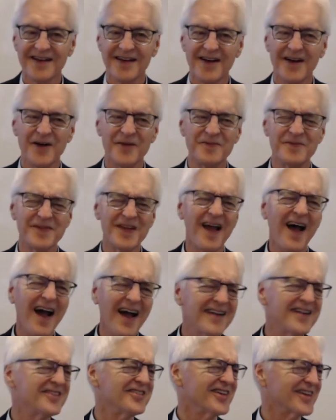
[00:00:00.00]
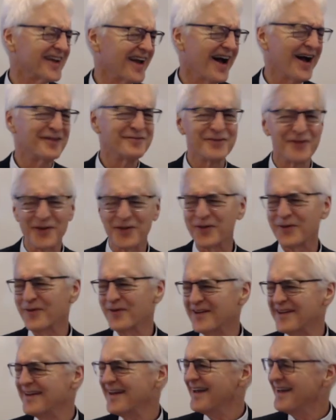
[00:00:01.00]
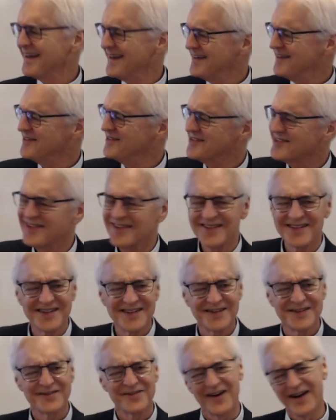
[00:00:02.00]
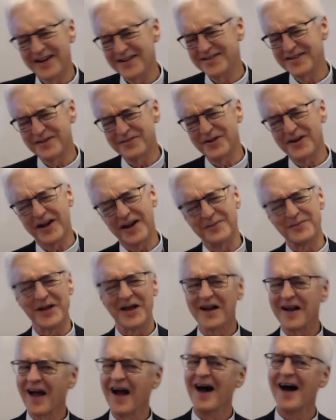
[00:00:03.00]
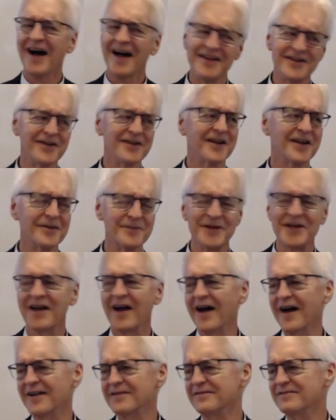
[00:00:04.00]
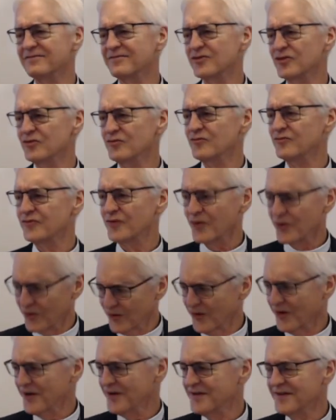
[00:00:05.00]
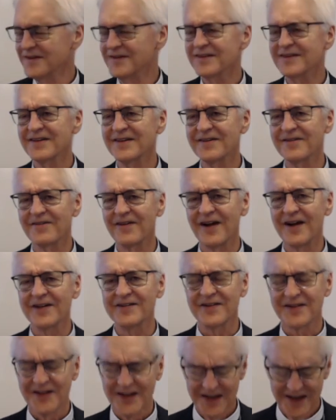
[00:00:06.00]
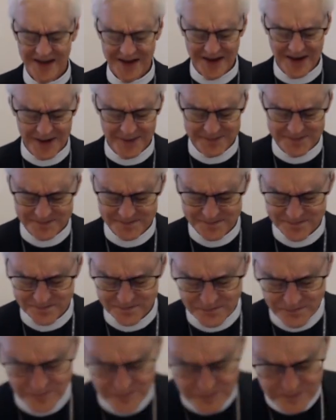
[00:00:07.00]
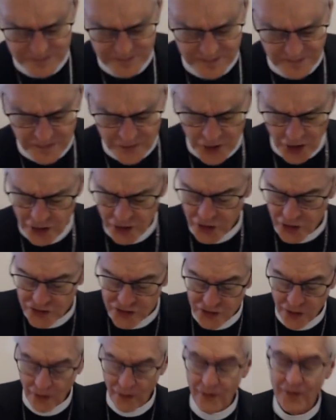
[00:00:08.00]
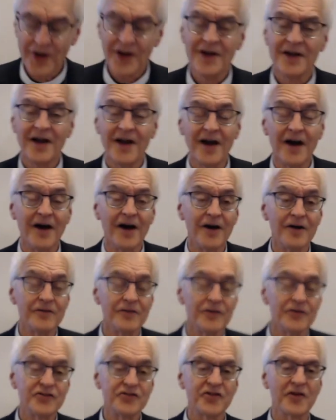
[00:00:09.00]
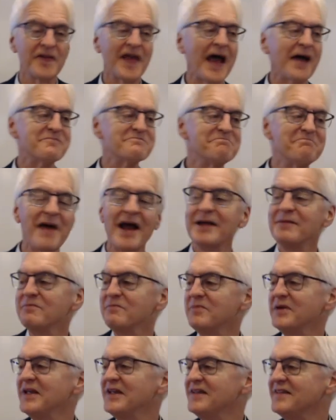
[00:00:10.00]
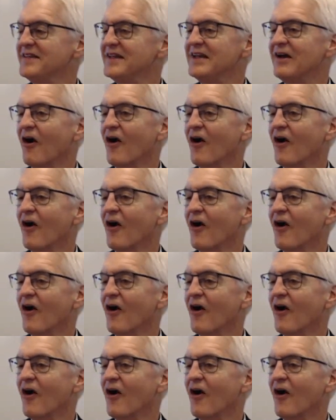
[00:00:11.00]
Um, god isn't God for 30 days, right? If you're going to be a God, you're going to be God for good, right? Um, so, uh, so that might be the